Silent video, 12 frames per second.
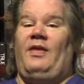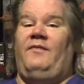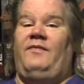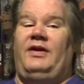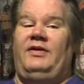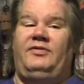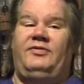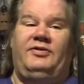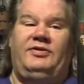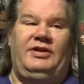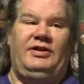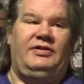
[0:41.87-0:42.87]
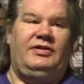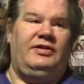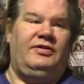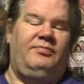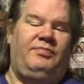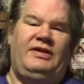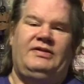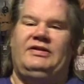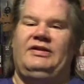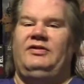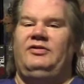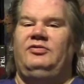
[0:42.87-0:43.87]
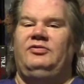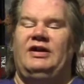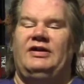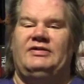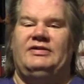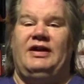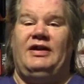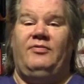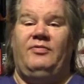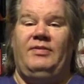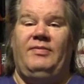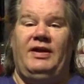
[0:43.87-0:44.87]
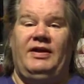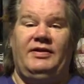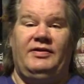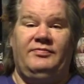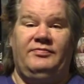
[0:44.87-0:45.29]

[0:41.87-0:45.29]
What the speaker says: Friday the 13th, basically the 2009 remake.